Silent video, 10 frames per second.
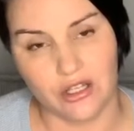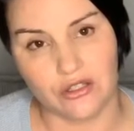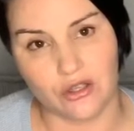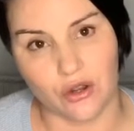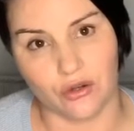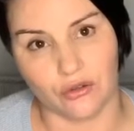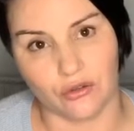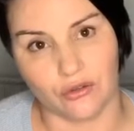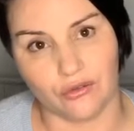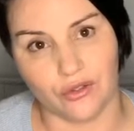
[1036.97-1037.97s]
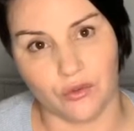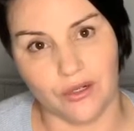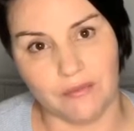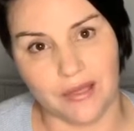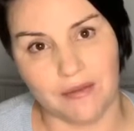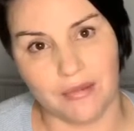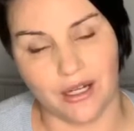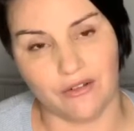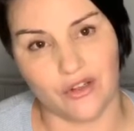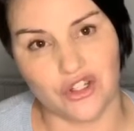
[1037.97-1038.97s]
So if you want to be a
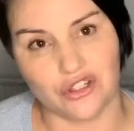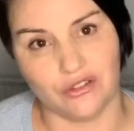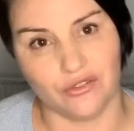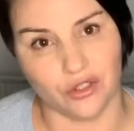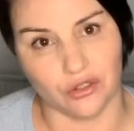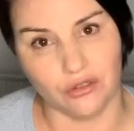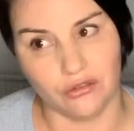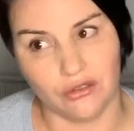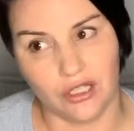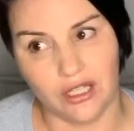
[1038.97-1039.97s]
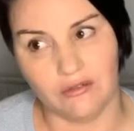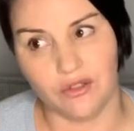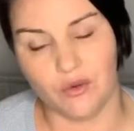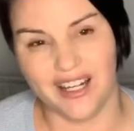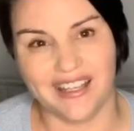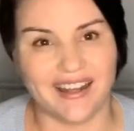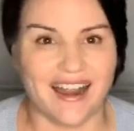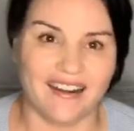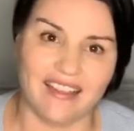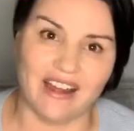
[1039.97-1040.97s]
better version of you, if you want to get
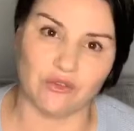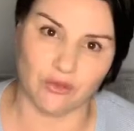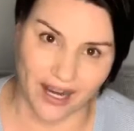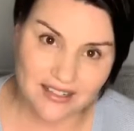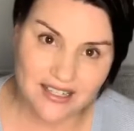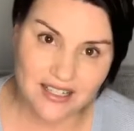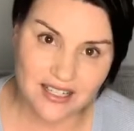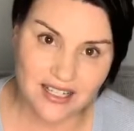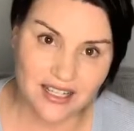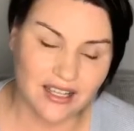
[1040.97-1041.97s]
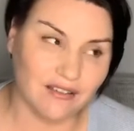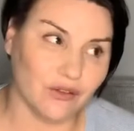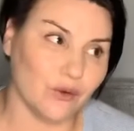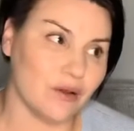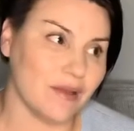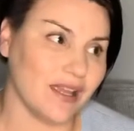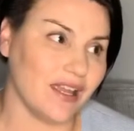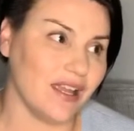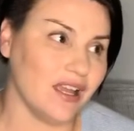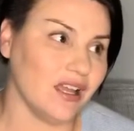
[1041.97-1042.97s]
out of that rut, if you want to
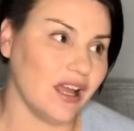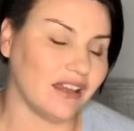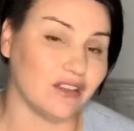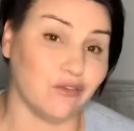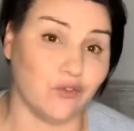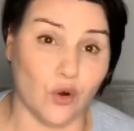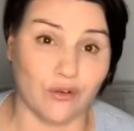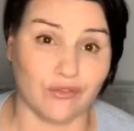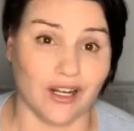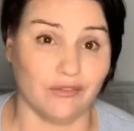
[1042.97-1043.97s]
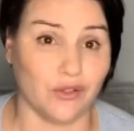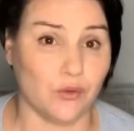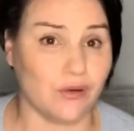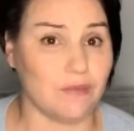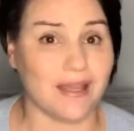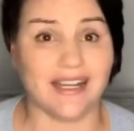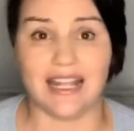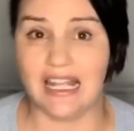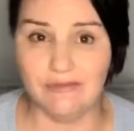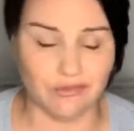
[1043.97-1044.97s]
be at the forefront, if you want to be
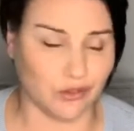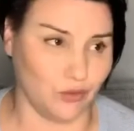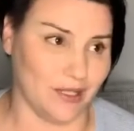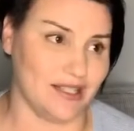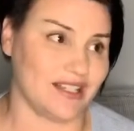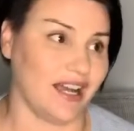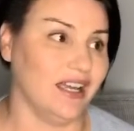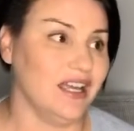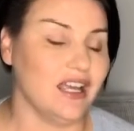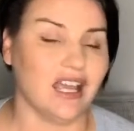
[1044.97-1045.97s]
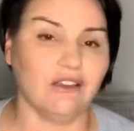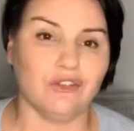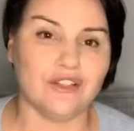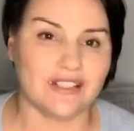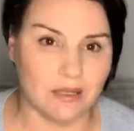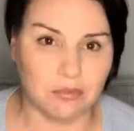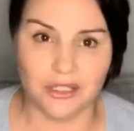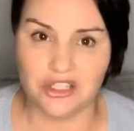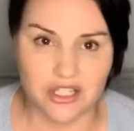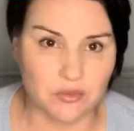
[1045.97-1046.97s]
an influencer, if you
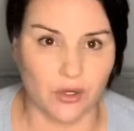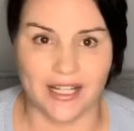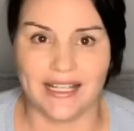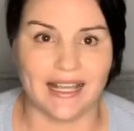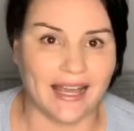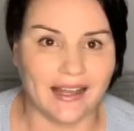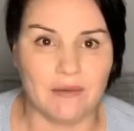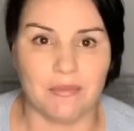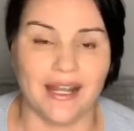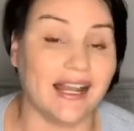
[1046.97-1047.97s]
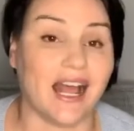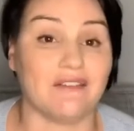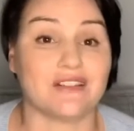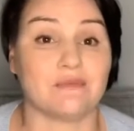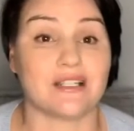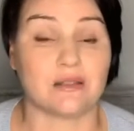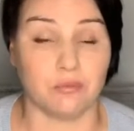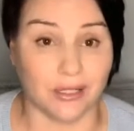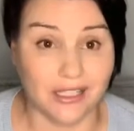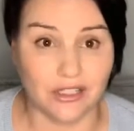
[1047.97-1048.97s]
simply just want to get out of bed and have some
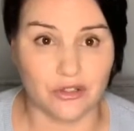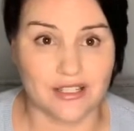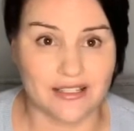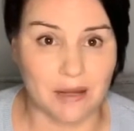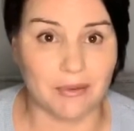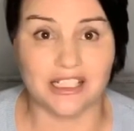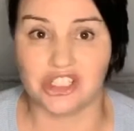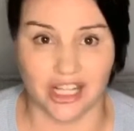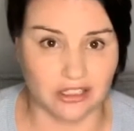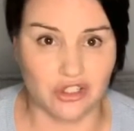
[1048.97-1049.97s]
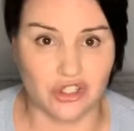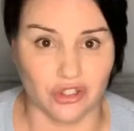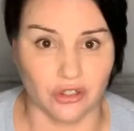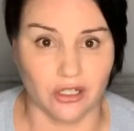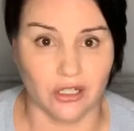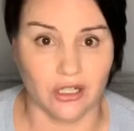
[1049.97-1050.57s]
spring in your step, I challenge you.